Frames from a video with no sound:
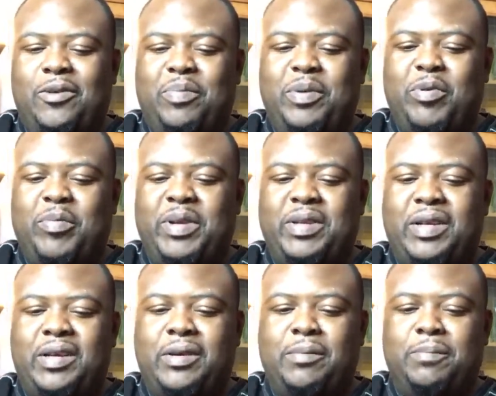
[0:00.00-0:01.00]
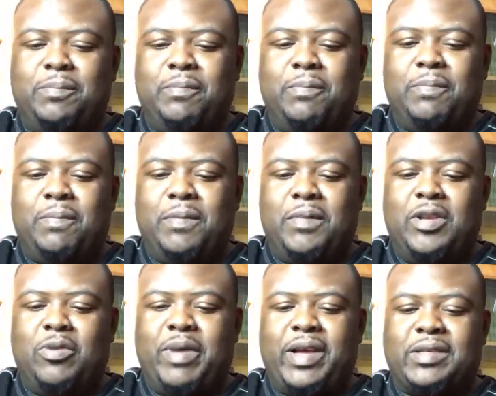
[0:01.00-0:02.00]
People have been
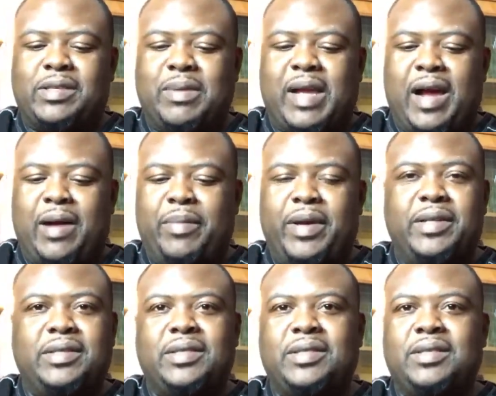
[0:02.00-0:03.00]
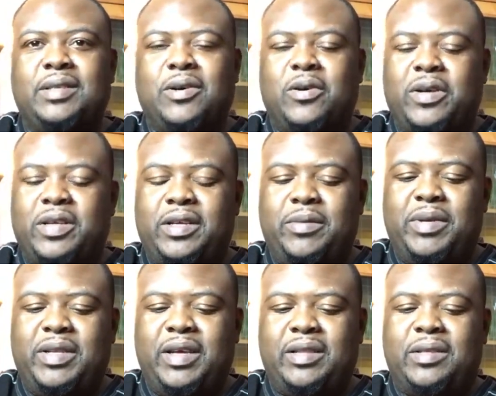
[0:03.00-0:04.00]
making some comments. I
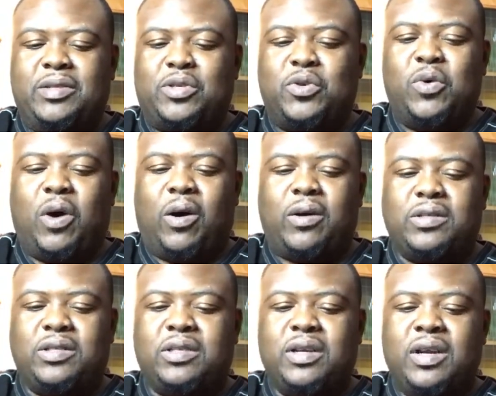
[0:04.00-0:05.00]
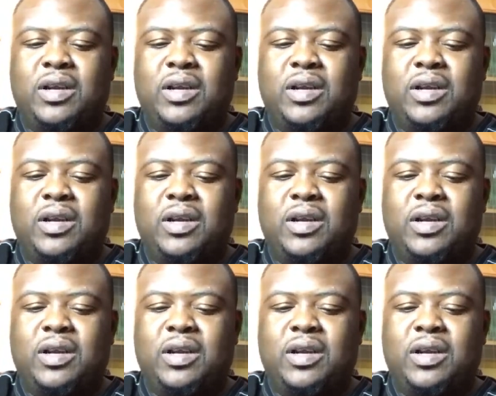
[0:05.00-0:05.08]
mean, nothing too harsh.